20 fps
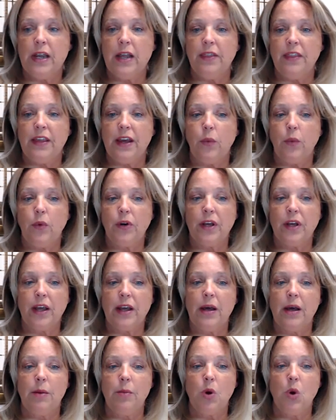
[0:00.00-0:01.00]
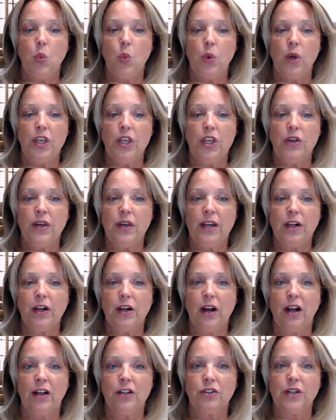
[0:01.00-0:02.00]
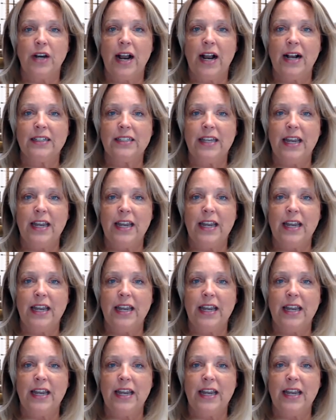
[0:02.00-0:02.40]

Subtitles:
that will come when you get a contract